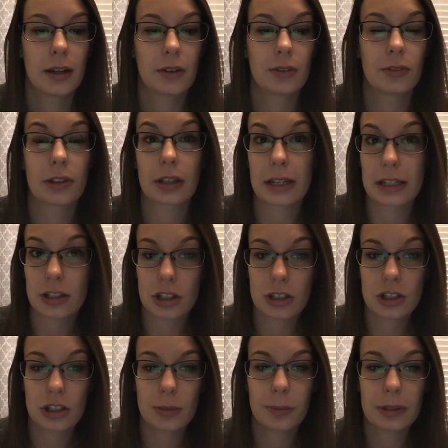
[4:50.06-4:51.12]

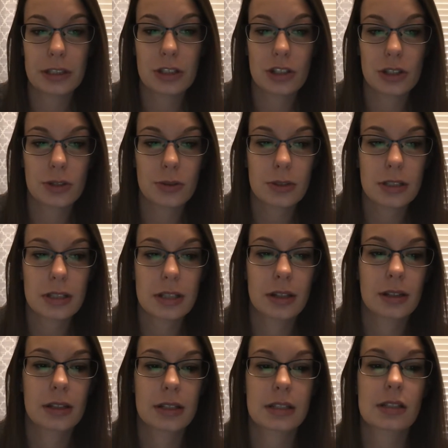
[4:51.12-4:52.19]
Relationship issues.
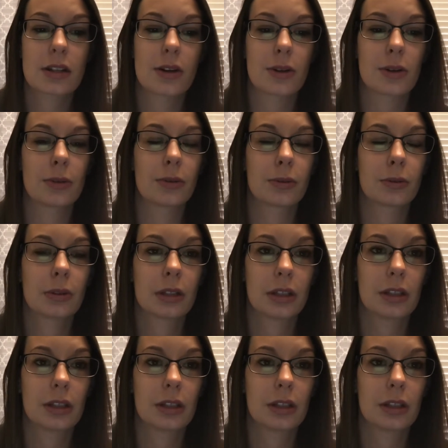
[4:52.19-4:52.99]
So